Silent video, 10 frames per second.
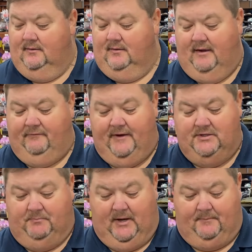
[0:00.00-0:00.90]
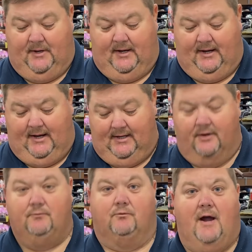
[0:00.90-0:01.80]
They fetch big money. I had to
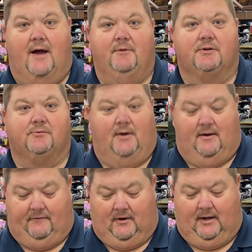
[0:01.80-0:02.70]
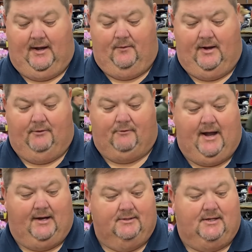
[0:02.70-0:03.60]
go rob this one off our layaway
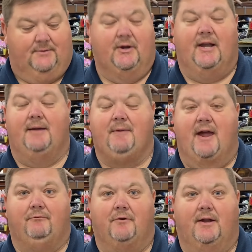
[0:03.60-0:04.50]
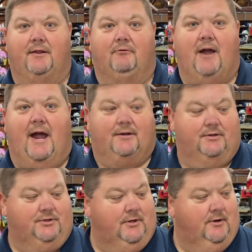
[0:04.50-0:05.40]
rack because we didn't even have one in the rack to
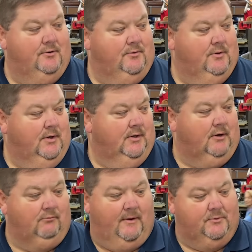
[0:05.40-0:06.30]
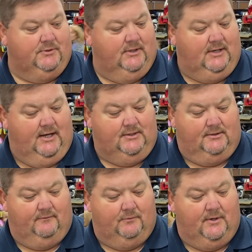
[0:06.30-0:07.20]
show a
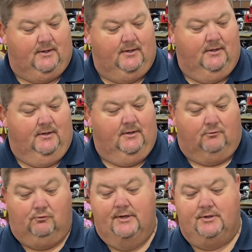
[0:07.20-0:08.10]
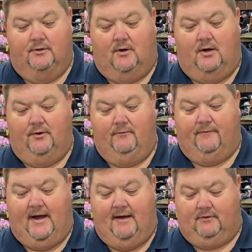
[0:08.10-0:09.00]
representation of what a original Auto
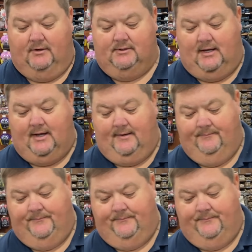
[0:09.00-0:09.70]
5 looks like.